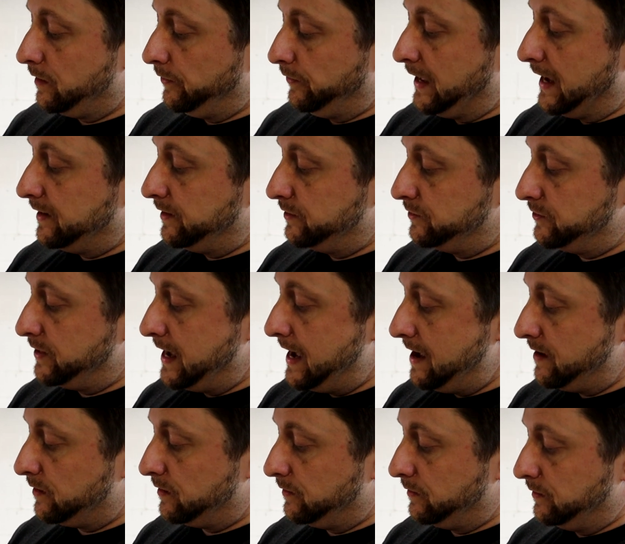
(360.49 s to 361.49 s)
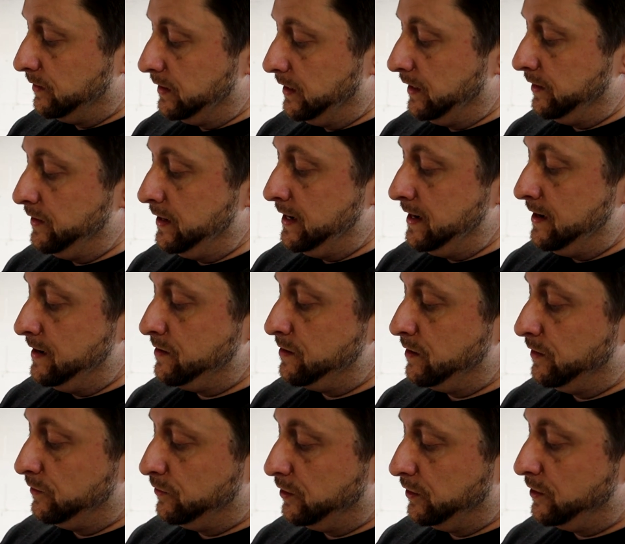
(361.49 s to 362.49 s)
that is that. And
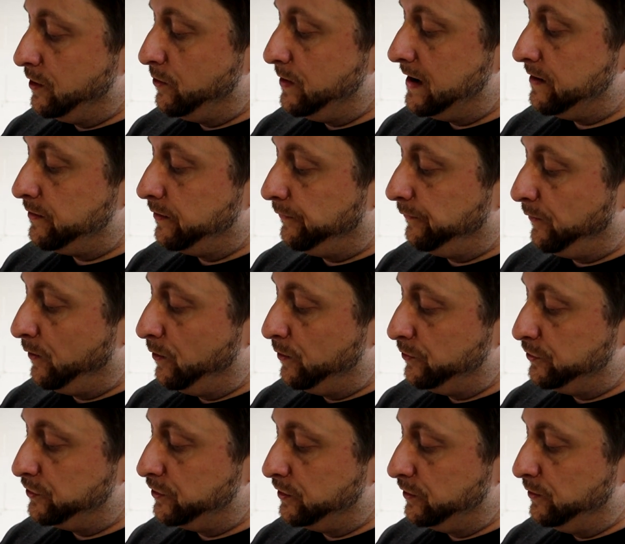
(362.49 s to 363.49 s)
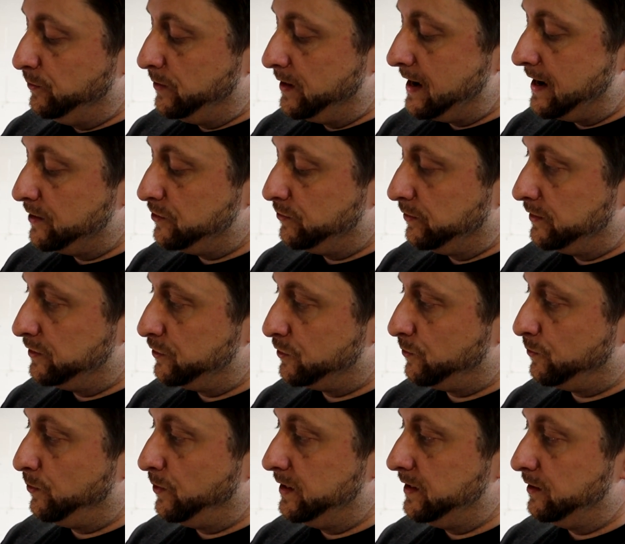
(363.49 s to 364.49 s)
then to go down to first, you would actually
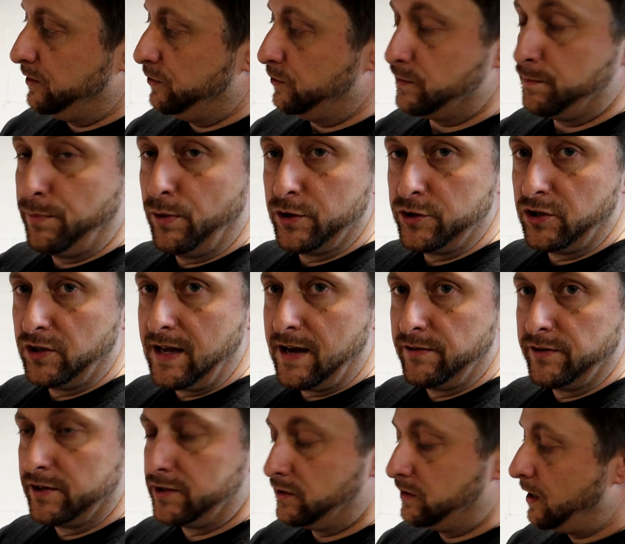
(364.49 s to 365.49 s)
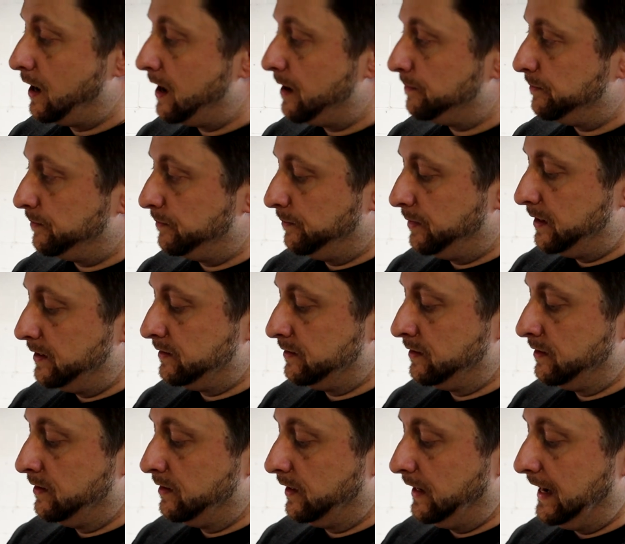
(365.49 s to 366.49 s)
squeeze, you'd push down this top
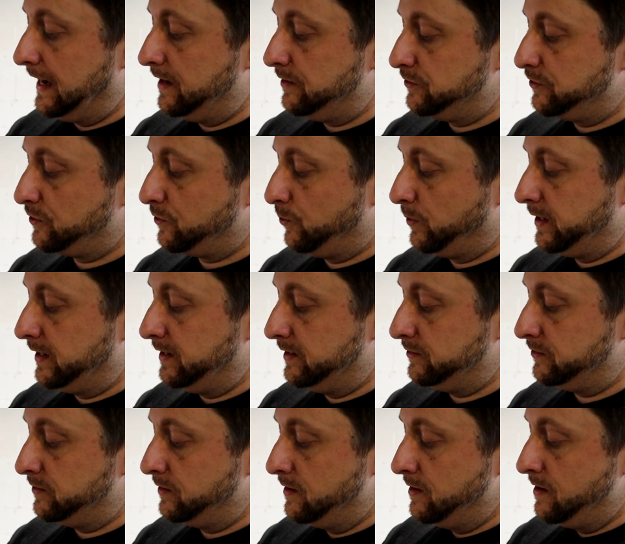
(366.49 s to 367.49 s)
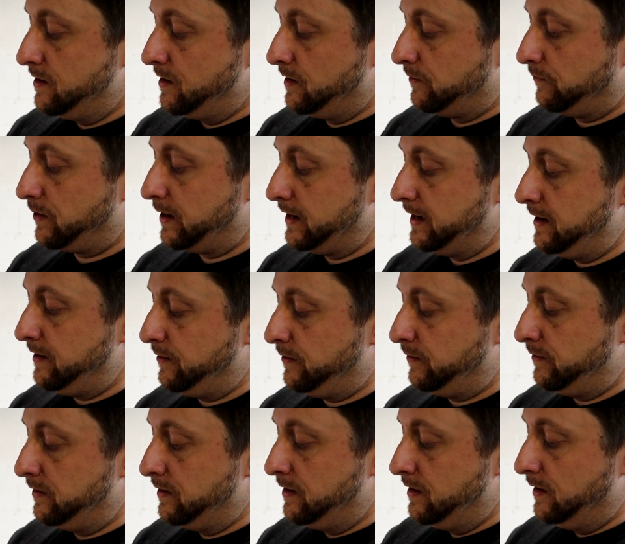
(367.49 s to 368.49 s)
button and squeeze right
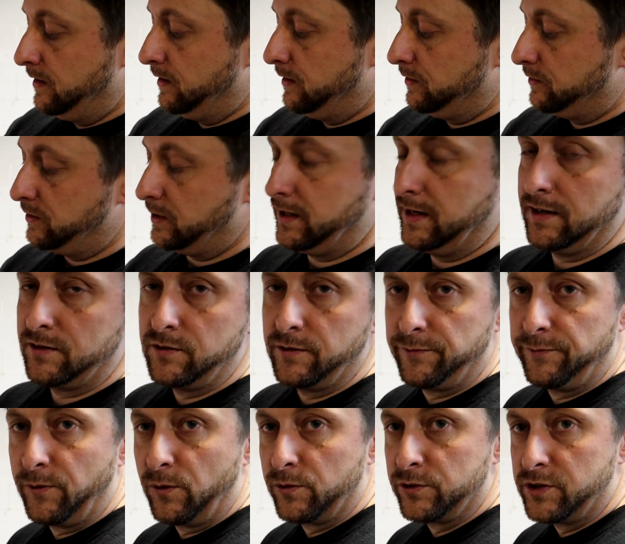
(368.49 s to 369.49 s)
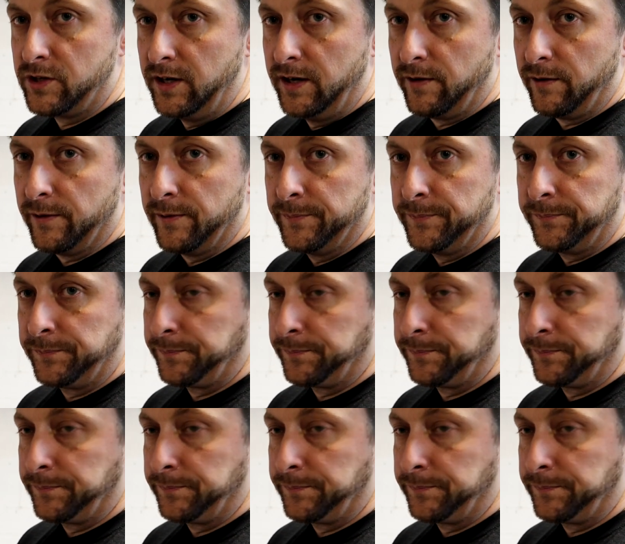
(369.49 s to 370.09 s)
here to get to first gear.